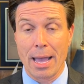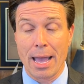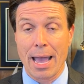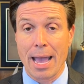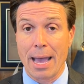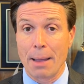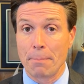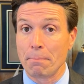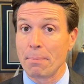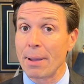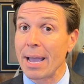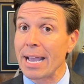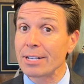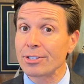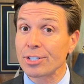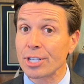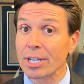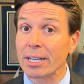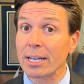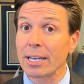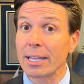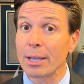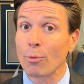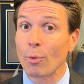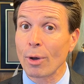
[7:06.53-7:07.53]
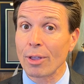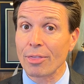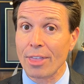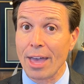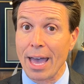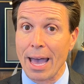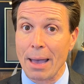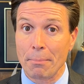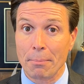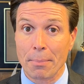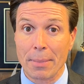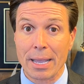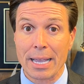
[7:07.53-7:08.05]
And basically what
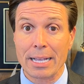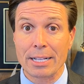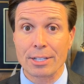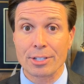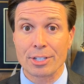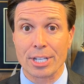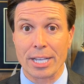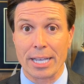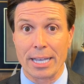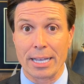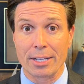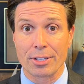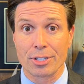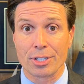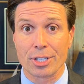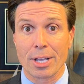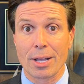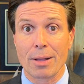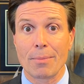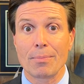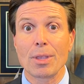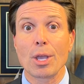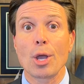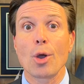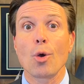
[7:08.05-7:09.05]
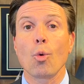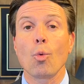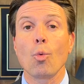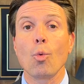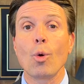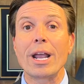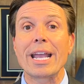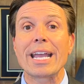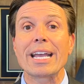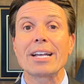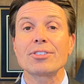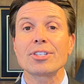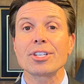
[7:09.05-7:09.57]
that means is
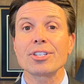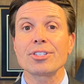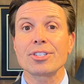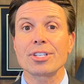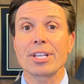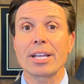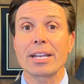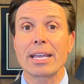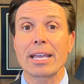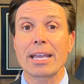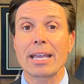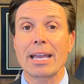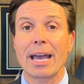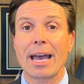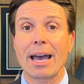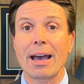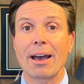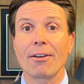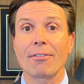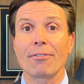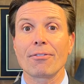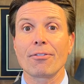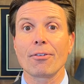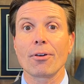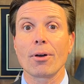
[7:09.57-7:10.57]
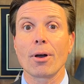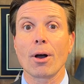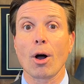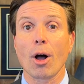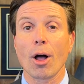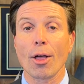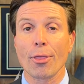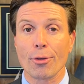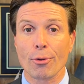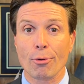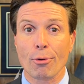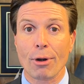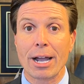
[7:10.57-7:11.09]
we as a city have
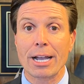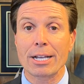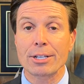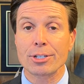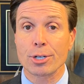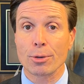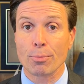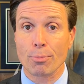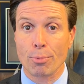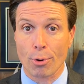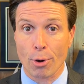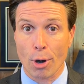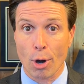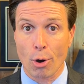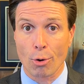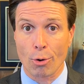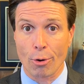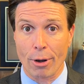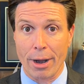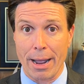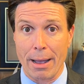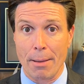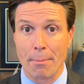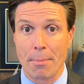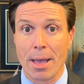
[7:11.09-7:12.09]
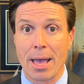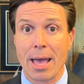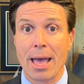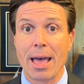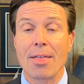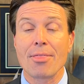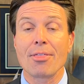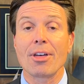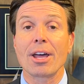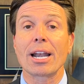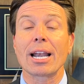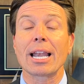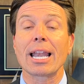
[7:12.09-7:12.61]
authorized a program
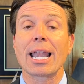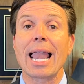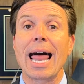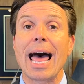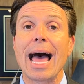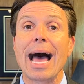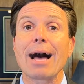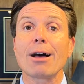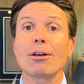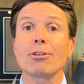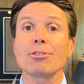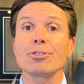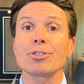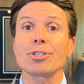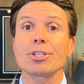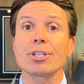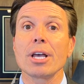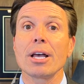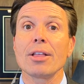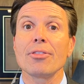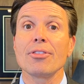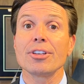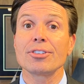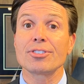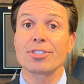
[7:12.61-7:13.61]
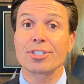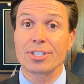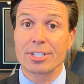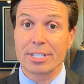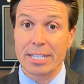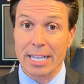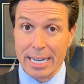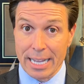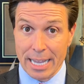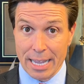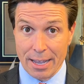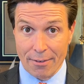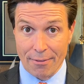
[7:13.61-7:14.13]
that allows the
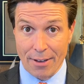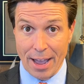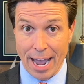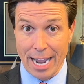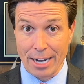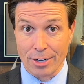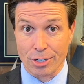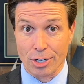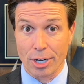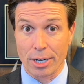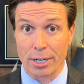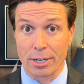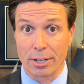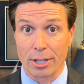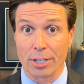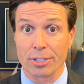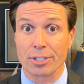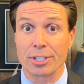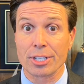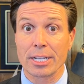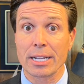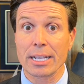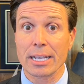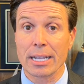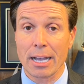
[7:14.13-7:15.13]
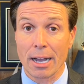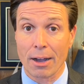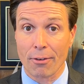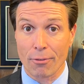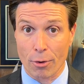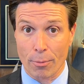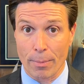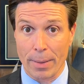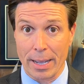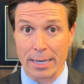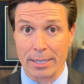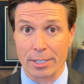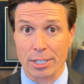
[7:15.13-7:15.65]
City of Ashland, the city
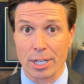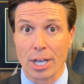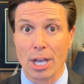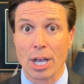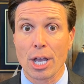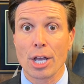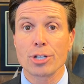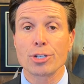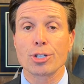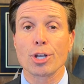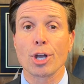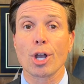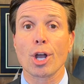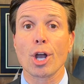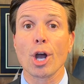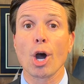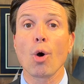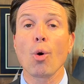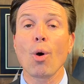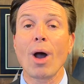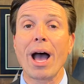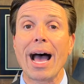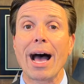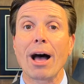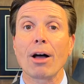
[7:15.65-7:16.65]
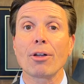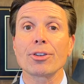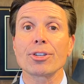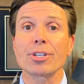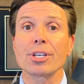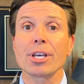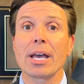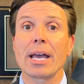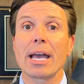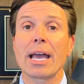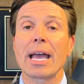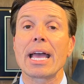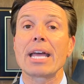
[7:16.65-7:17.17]
government, to go out
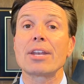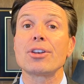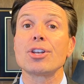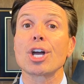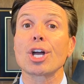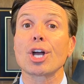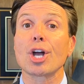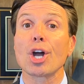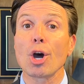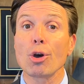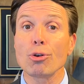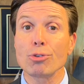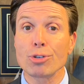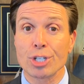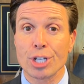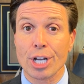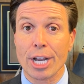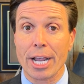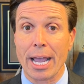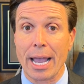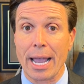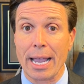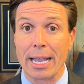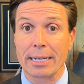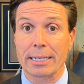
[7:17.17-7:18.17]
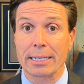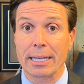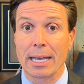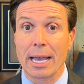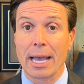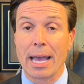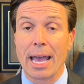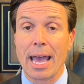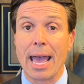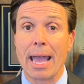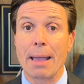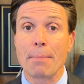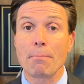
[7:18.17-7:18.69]
and negotiate
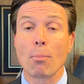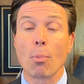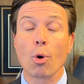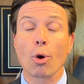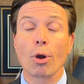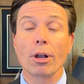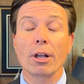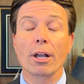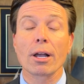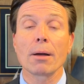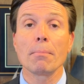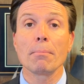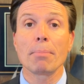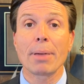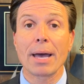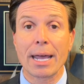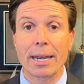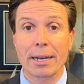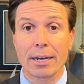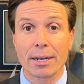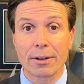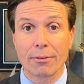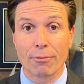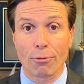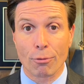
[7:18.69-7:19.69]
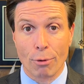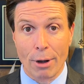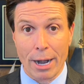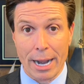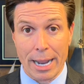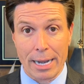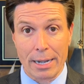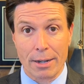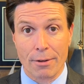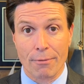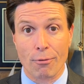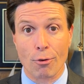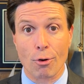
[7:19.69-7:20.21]
a more competitive
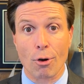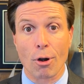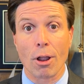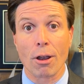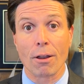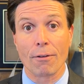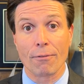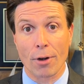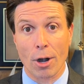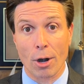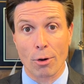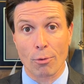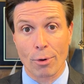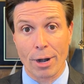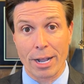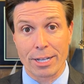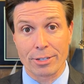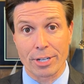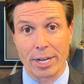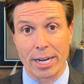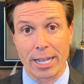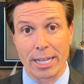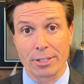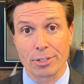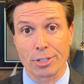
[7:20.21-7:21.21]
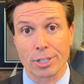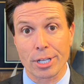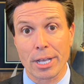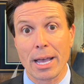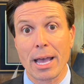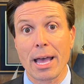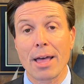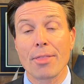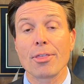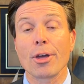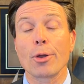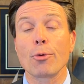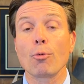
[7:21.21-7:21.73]
rate for all of our residents
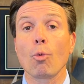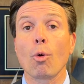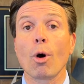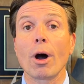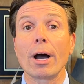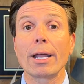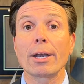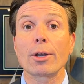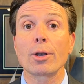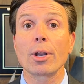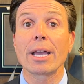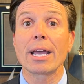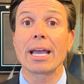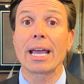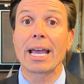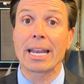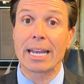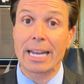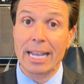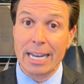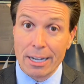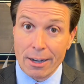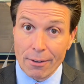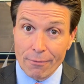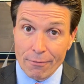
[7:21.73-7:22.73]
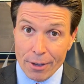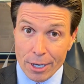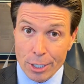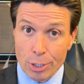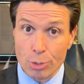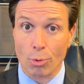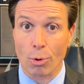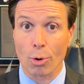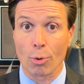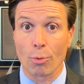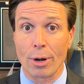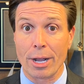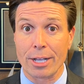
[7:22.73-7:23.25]
than what an
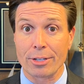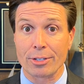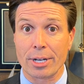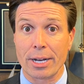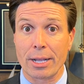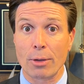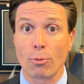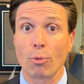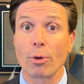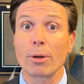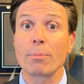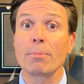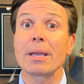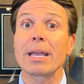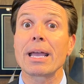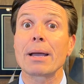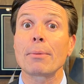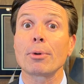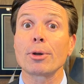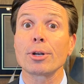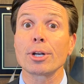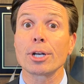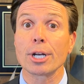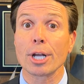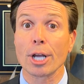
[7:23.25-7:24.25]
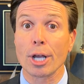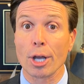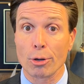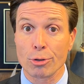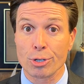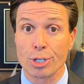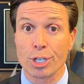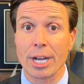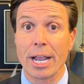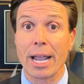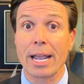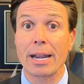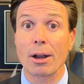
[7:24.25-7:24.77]
individual resident would be able to
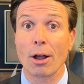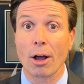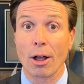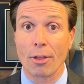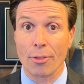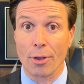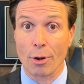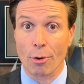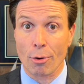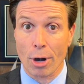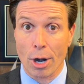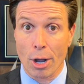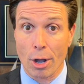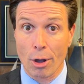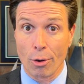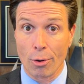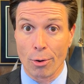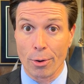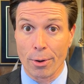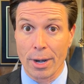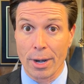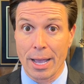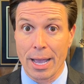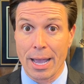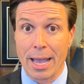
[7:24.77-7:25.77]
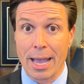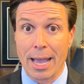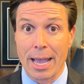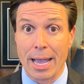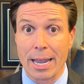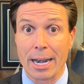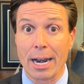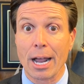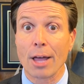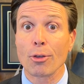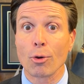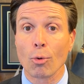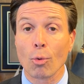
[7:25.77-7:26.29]
negotiate on their own.
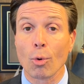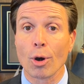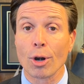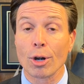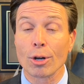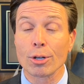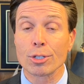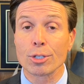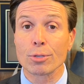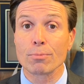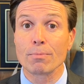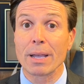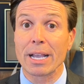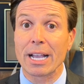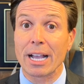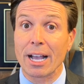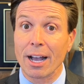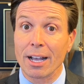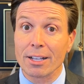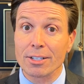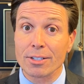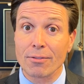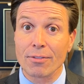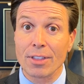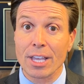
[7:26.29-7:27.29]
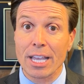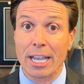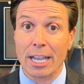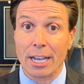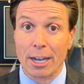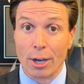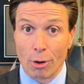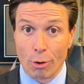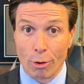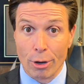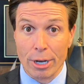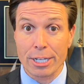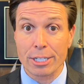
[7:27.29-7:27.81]
In other words, because of the
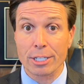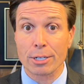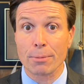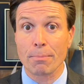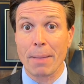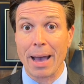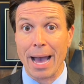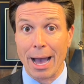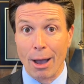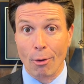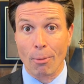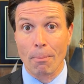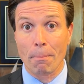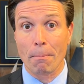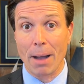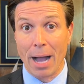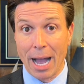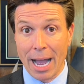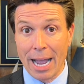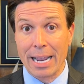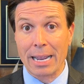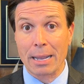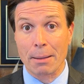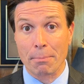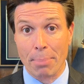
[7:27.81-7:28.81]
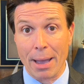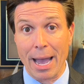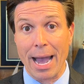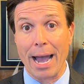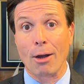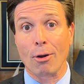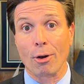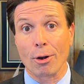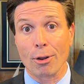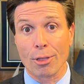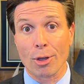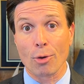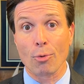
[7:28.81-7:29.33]
increased buying
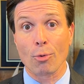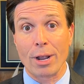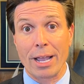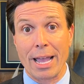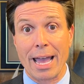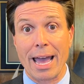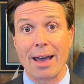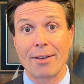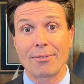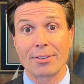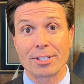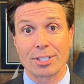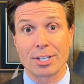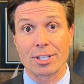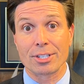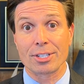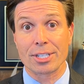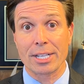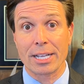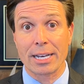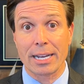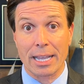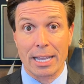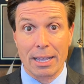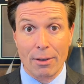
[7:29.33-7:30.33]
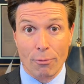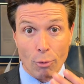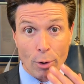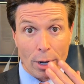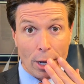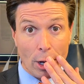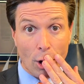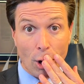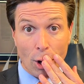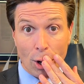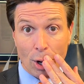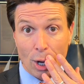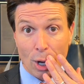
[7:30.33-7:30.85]
power that we have as a city, if we
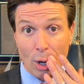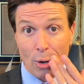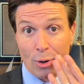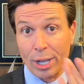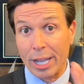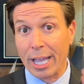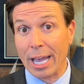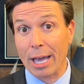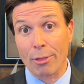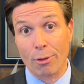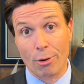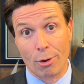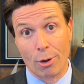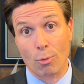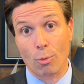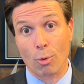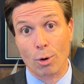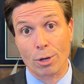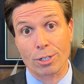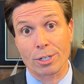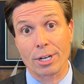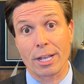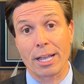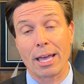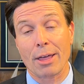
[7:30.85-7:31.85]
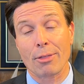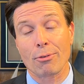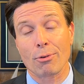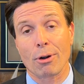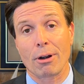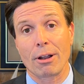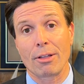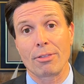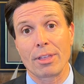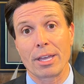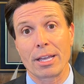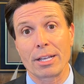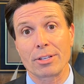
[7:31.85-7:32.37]
all go together and work together
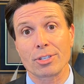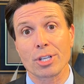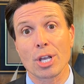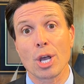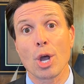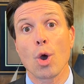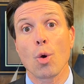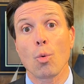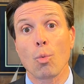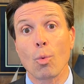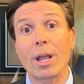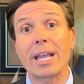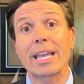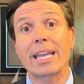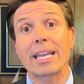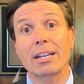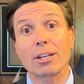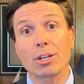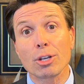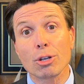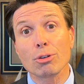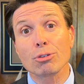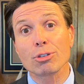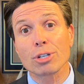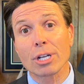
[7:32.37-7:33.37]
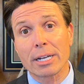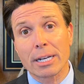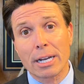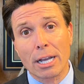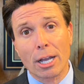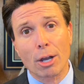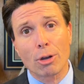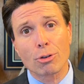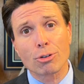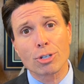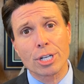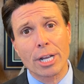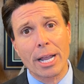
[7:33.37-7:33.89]
on this, we can usually
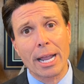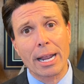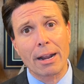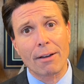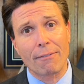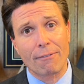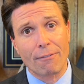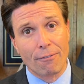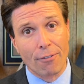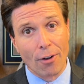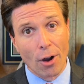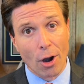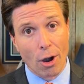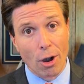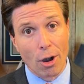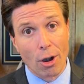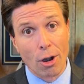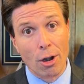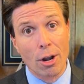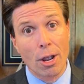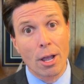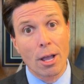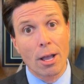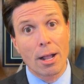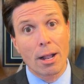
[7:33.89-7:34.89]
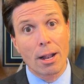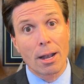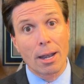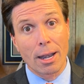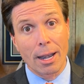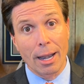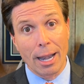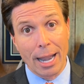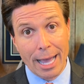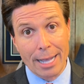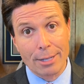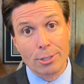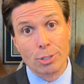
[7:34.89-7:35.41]
negotiate a far
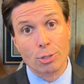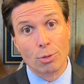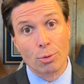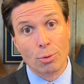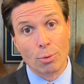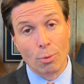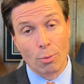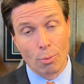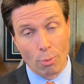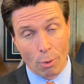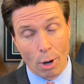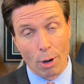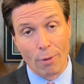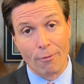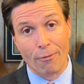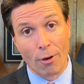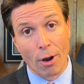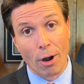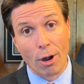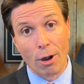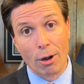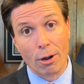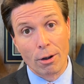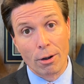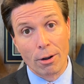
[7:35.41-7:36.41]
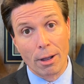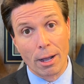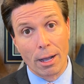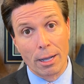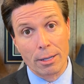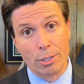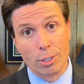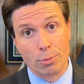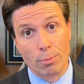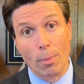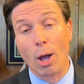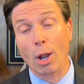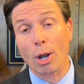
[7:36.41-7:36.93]

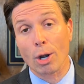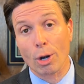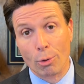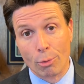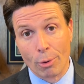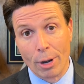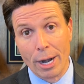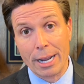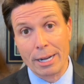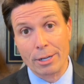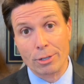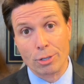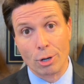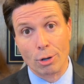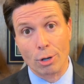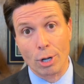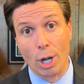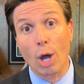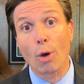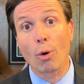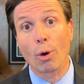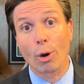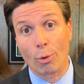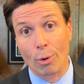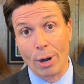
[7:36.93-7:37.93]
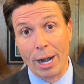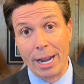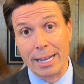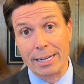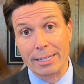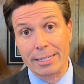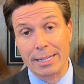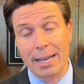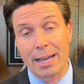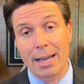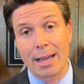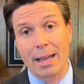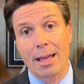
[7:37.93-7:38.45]
smaller rate or lower
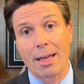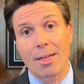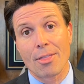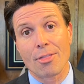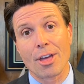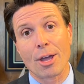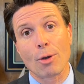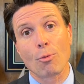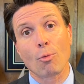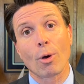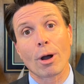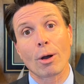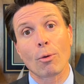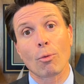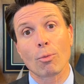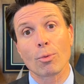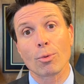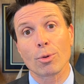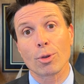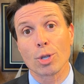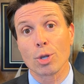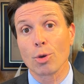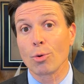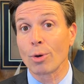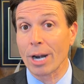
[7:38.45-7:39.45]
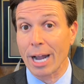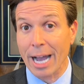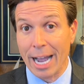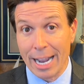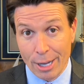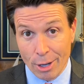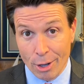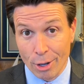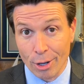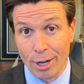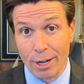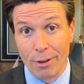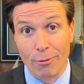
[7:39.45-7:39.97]
rate than what you and I
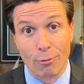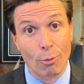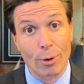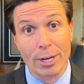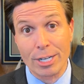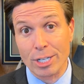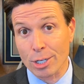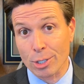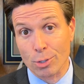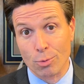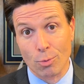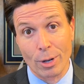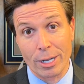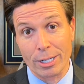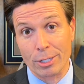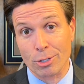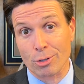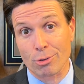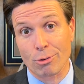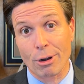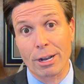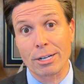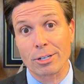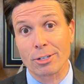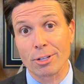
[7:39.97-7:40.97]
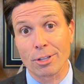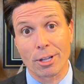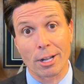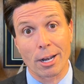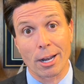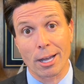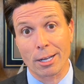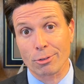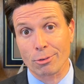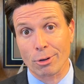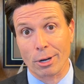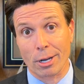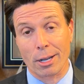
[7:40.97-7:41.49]
could if we just went straight to the
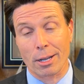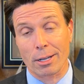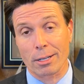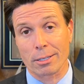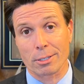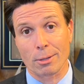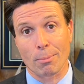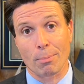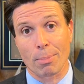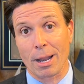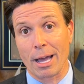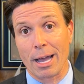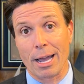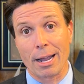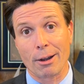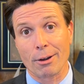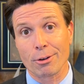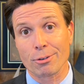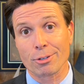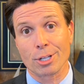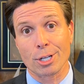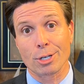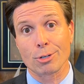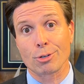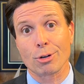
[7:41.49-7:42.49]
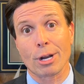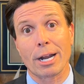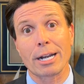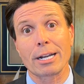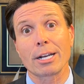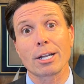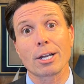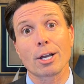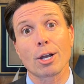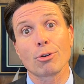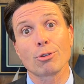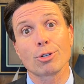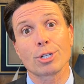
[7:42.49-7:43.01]
electric suppliers and tried to
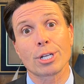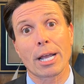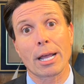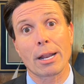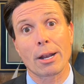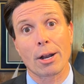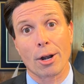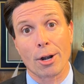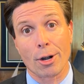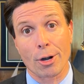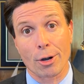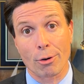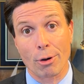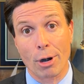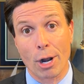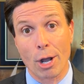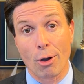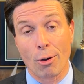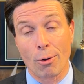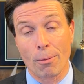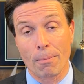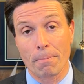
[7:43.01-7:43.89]
negotiate on our own.